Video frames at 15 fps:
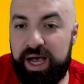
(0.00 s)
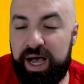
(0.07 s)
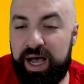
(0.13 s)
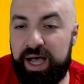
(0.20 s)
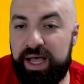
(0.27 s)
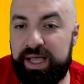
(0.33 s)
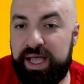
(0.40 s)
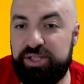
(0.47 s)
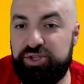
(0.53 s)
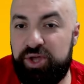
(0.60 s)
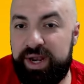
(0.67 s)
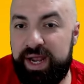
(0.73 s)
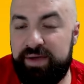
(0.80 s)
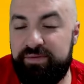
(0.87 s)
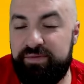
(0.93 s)
I, I don't
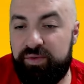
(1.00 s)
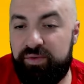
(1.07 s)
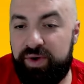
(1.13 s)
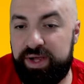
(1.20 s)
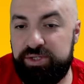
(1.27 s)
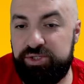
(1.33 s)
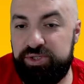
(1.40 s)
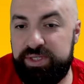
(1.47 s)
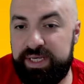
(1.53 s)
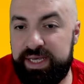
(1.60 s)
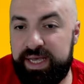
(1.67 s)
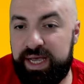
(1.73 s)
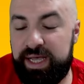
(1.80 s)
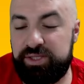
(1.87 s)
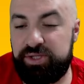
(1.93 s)
have a Raichu
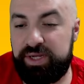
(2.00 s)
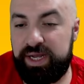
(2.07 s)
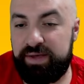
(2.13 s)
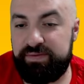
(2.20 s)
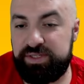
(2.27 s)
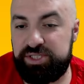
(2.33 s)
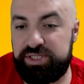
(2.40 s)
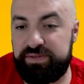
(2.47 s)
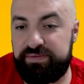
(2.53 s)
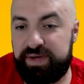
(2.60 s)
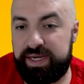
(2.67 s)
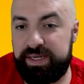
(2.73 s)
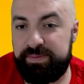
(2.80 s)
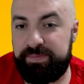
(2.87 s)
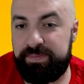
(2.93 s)
yet. I don't have a
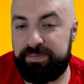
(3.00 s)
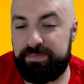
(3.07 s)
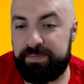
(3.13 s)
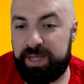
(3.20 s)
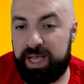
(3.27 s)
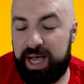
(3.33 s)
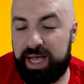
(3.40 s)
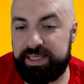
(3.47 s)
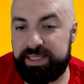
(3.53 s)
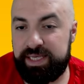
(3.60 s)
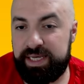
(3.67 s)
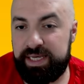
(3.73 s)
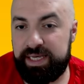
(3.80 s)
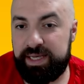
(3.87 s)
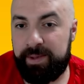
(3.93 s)
Giovanni card
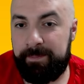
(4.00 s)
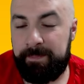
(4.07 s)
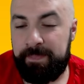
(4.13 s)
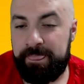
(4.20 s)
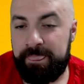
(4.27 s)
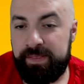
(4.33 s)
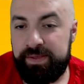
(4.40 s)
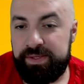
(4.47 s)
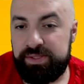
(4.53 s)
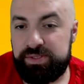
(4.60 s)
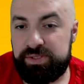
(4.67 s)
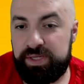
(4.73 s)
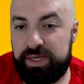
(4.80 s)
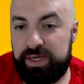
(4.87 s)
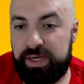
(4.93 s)
yet.
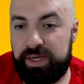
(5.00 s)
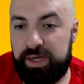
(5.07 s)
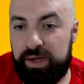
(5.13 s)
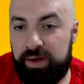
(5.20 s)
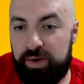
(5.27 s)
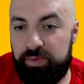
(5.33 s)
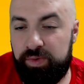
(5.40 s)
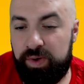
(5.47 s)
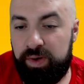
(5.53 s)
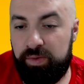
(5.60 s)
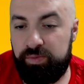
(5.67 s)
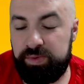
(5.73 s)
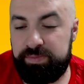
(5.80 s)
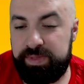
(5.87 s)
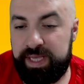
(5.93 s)
So I, I
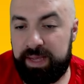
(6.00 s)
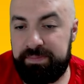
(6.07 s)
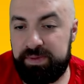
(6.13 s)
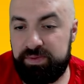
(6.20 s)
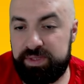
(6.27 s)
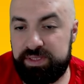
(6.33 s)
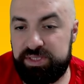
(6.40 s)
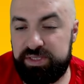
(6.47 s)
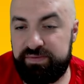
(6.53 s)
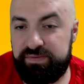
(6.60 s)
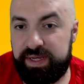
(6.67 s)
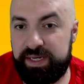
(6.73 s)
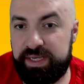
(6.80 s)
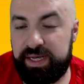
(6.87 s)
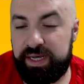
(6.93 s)
would be happy with a
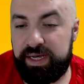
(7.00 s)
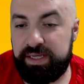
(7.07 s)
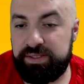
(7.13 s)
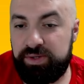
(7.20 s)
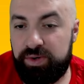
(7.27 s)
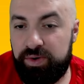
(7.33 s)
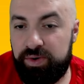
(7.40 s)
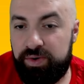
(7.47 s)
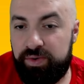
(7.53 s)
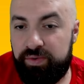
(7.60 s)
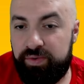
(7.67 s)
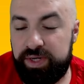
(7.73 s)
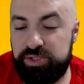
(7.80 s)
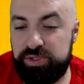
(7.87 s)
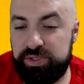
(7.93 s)
Giovanni card or a
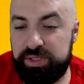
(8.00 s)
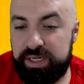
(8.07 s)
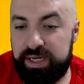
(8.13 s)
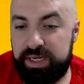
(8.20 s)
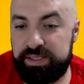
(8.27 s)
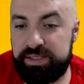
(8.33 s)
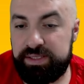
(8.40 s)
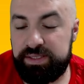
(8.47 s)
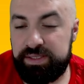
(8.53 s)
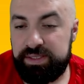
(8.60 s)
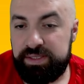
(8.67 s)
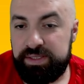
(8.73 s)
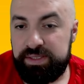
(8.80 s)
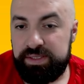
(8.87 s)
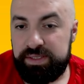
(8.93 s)
Raichu card.
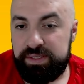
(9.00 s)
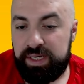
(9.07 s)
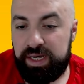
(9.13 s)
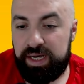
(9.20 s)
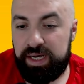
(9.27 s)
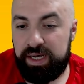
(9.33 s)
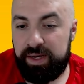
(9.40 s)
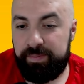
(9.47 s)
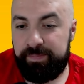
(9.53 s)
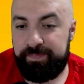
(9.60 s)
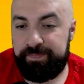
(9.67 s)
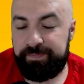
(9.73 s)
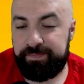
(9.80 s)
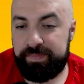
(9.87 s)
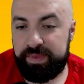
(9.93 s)

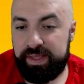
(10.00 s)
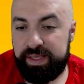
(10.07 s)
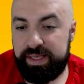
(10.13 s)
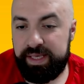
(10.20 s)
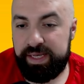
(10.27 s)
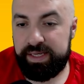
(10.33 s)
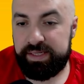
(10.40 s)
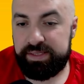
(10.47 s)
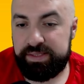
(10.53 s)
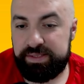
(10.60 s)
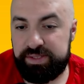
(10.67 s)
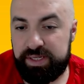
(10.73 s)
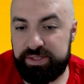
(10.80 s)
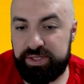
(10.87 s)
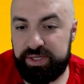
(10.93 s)
Um, yeah,
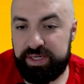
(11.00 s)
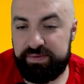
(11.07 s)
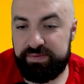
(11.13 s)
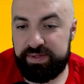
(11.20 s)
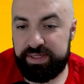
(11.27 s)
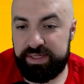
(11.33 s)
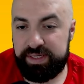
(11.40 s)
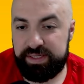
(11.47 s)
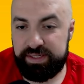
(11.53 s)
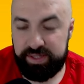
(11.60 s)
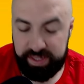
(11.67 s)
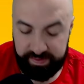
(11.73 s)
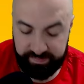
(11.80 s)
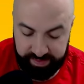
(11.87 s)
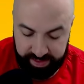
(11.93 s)
so I don't have a, I don't
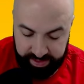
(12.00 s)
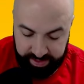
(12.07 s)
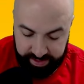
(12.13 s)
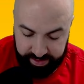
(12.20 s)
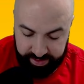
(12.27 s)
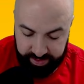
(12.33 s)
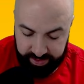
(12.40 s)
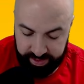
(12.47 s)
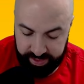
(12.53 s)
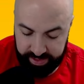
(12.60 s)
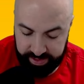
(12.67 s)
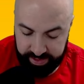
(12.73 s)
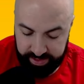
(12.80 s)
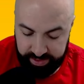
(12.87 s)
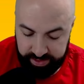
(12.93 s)
have that yet. Okay.
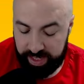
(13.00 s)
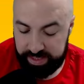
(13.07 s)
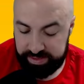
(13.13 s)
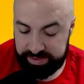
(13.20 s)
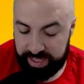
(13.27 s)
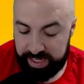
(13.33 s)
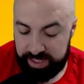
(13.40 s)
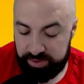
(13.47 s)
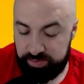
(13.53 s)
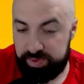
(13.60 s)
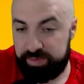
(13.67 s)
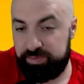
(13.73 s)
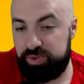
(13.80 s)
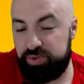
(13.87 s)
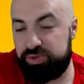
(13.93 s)
I started with the
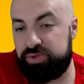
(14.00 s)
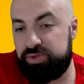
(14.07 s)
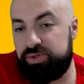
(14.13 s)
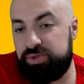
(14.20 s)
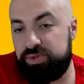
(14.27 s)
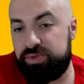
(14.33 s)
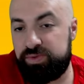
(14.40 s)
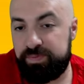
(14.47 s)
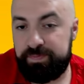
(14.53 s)
Mewtwo.